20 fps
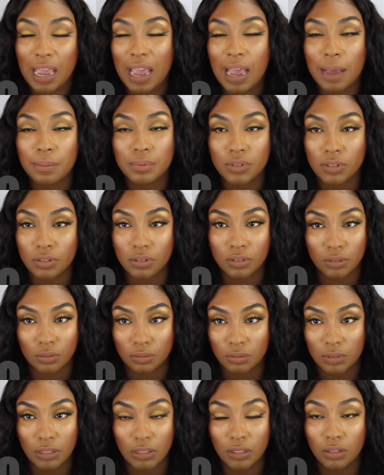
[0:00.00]

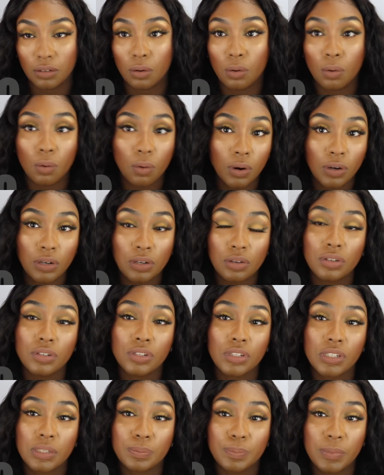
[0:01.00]
Absolutely. Or you can
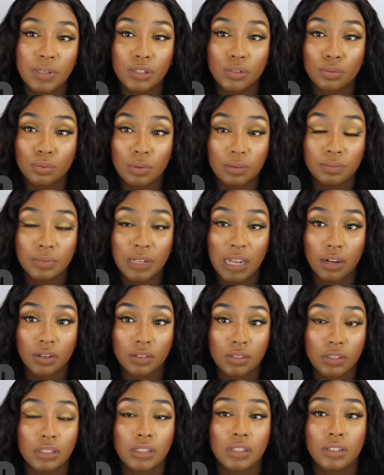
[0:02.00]
just spend
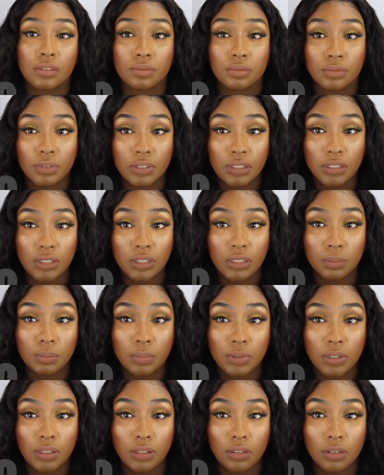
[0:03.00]
$12 and get free
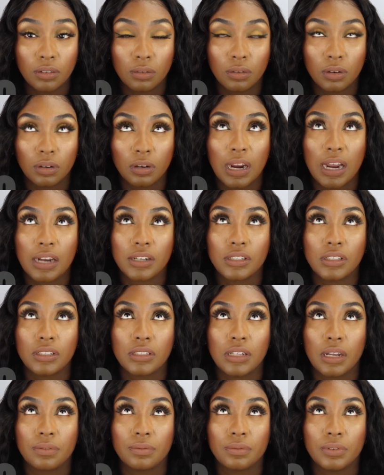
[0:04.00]
shipping. Or actually, it's
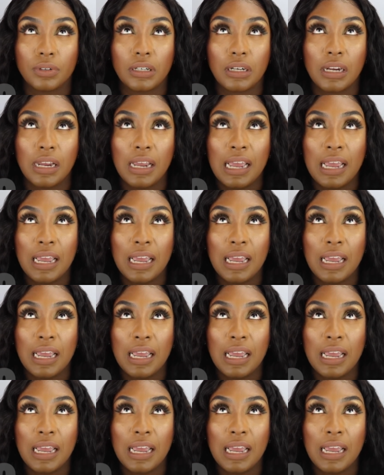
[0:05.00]
not free. It